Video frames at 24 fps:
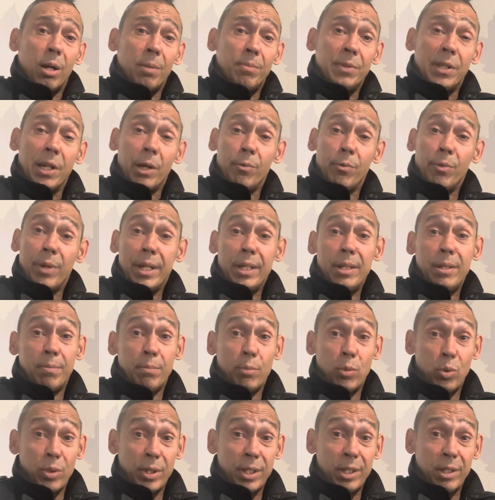Get ready for
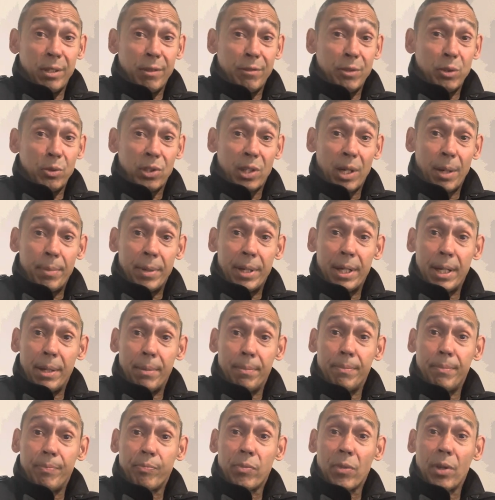more interviews coming
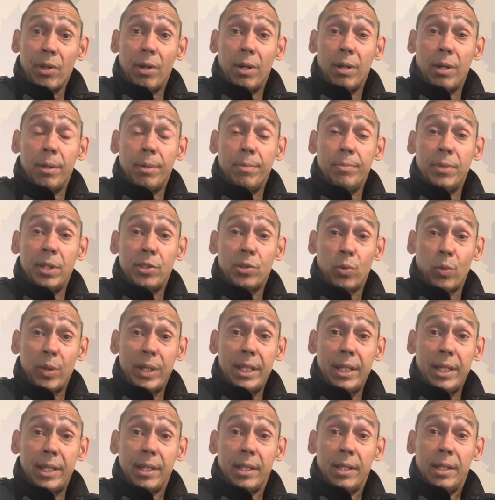up this
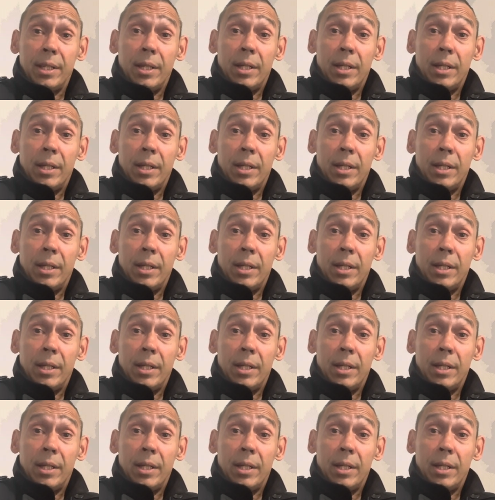week.